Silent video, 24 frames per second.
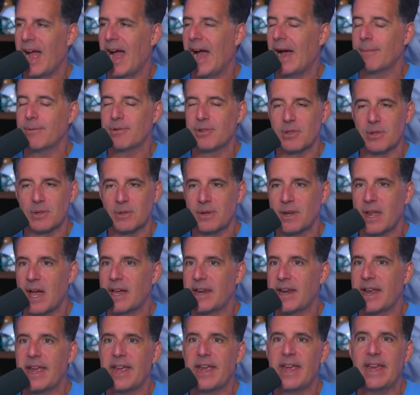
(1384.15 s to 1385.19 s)
Absolutely not.
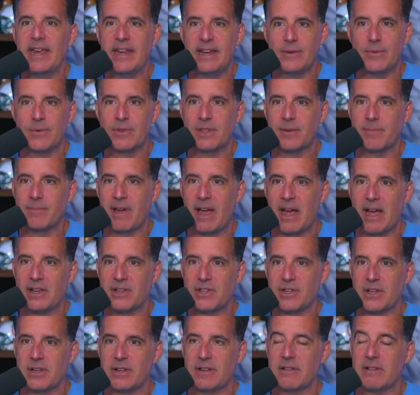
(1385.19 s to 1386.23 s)
I hate it with a
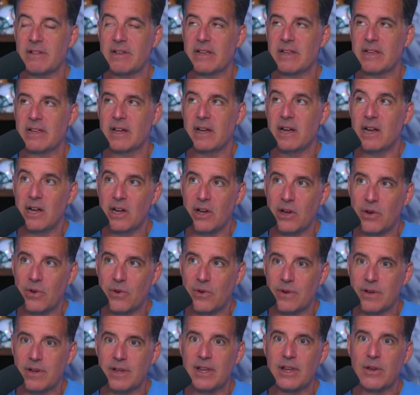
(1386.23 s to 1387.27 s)
passion. Like,
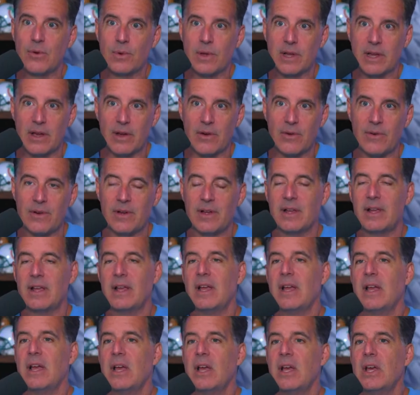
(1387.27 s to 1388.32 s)
uh-oh, here we go.
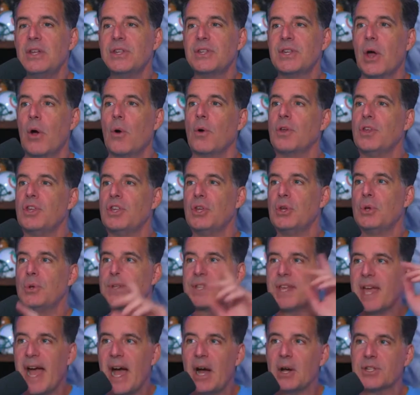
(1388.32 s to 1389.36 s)
So use
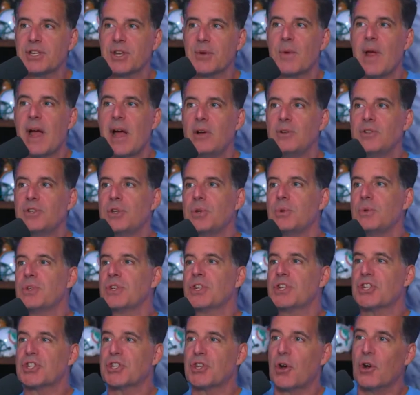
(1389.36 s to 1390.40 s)
the house around you.
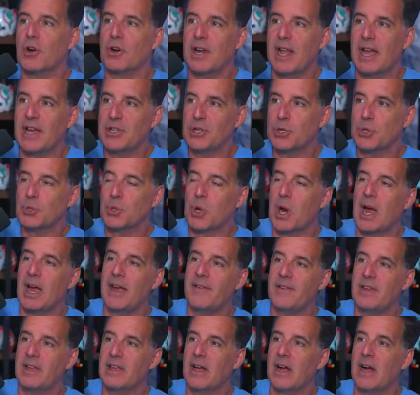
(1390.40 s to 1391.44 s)
Start as you're
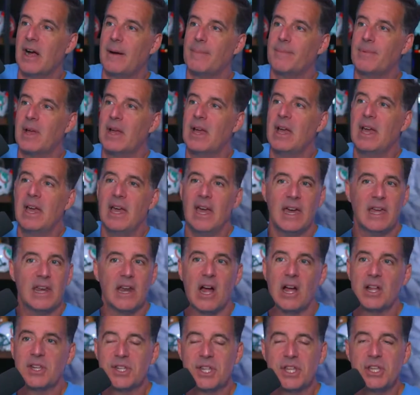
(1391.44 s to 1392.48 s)
driving up. And
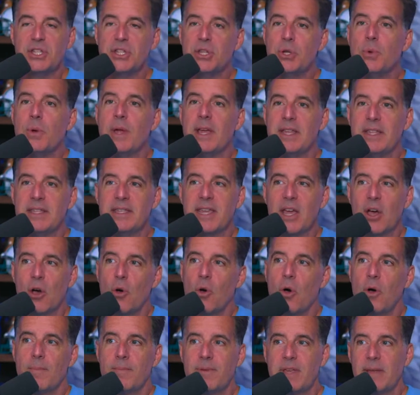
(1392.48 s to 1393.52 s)
honestly, do
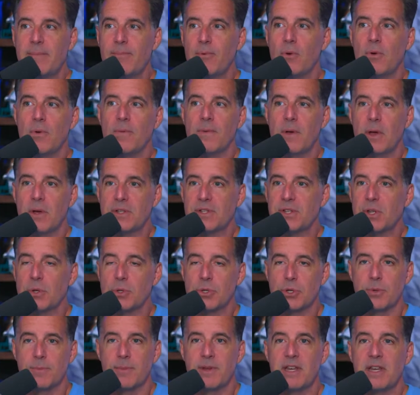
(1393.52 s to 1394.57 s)
intel on people on
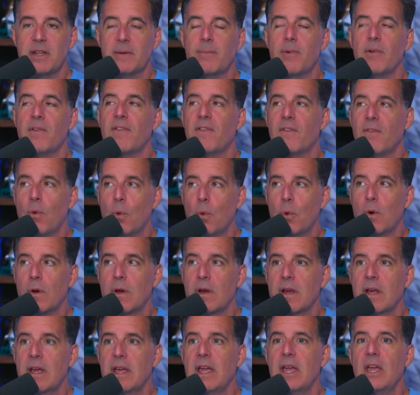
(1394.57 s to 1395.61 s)
social media
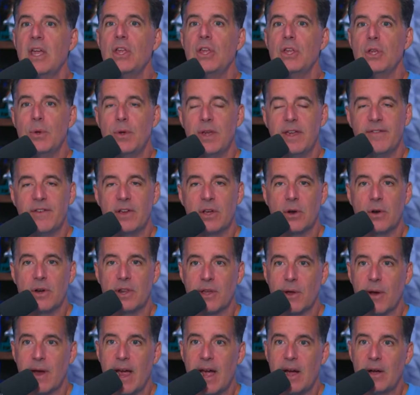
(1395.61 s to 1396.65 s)
before you even go to
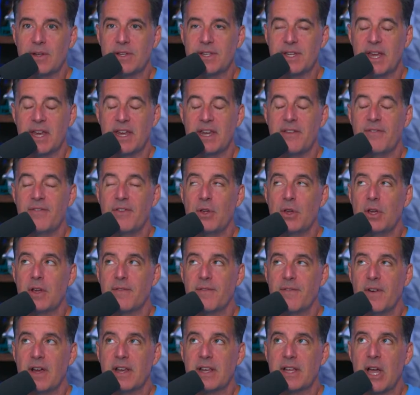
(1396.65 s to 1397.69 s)
their house. And if you can
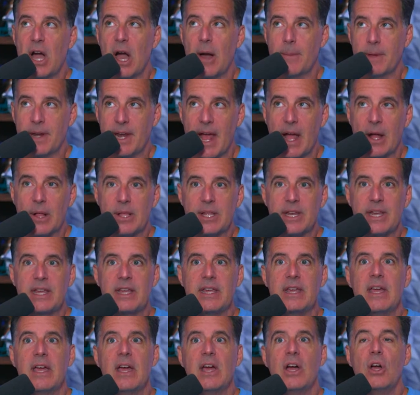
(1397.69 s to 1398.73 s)
find
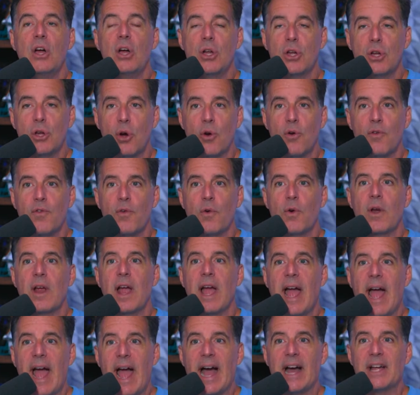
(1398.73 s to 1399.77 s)
commonality, go for it.
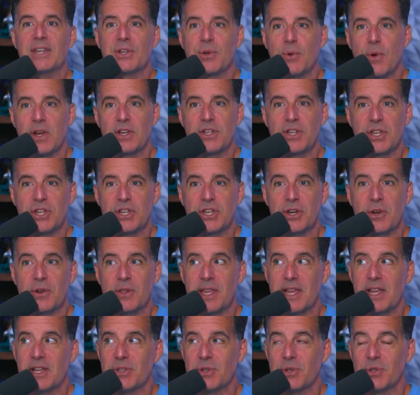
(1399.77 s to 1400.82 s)
Ask questions you know the
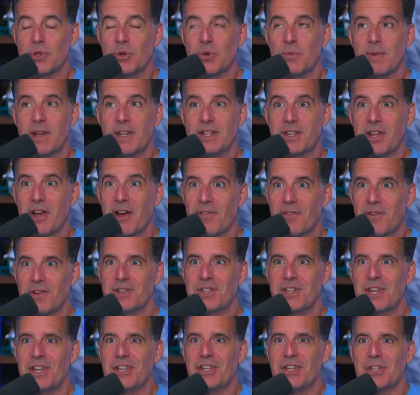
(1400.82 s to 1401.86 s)
answer to. It makes
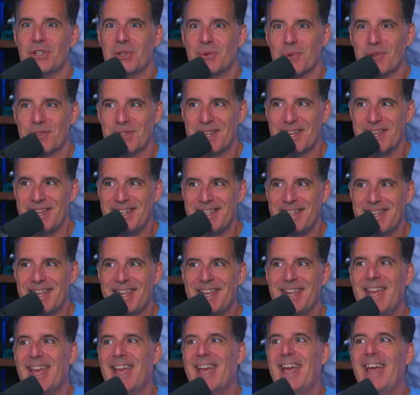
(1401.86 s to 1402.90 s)
conversations really
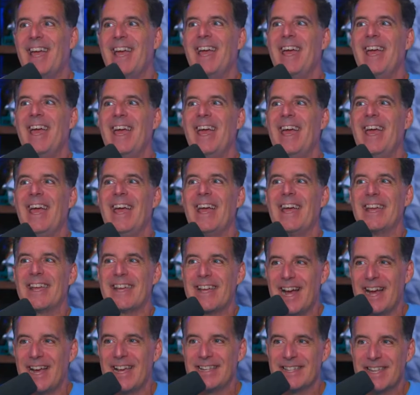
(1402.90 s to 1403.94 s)
easy.
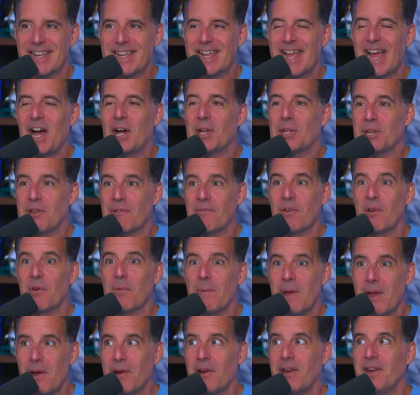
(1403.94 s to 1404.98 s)
Guys and gals, if you're
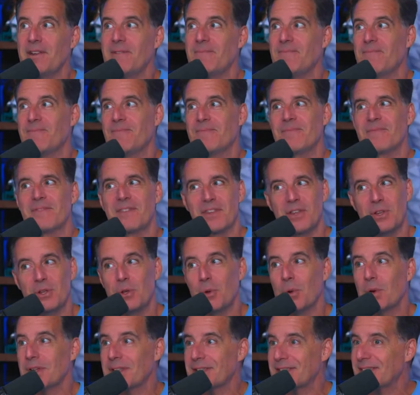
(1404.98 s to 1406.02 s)
married, you
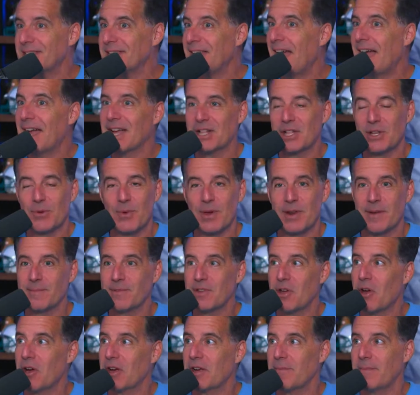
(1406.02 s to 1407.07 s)
know exactly what I'm
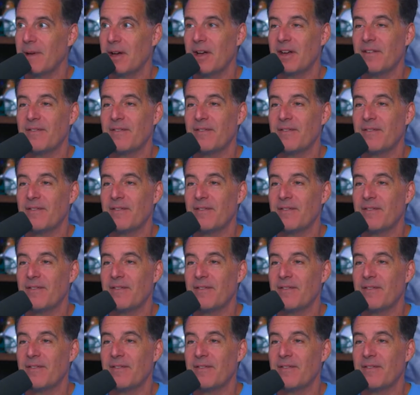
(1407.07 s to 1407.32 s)
talking about.